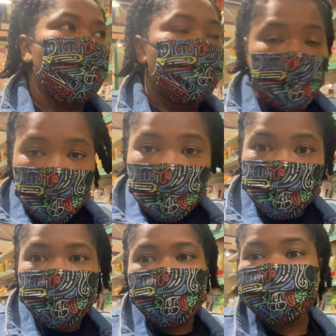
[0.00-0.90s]
Why?
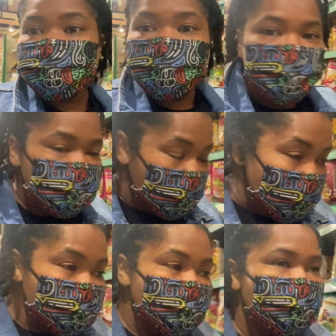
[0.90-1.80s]
Because it's in
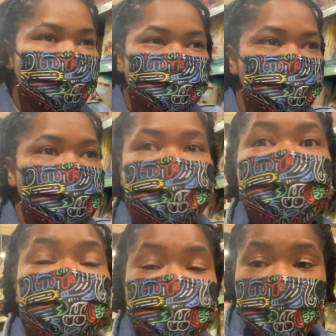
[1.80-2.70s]
China, which is
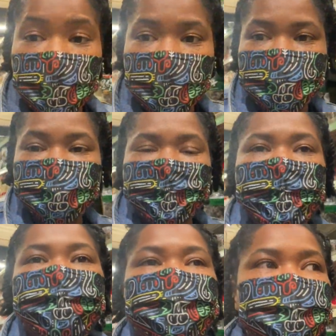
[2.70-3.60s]
fine.
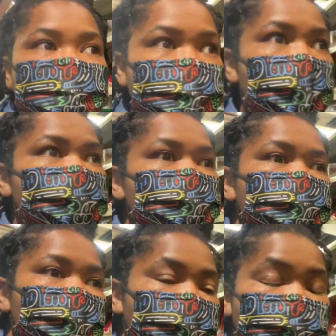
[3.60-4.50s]
But the fact that I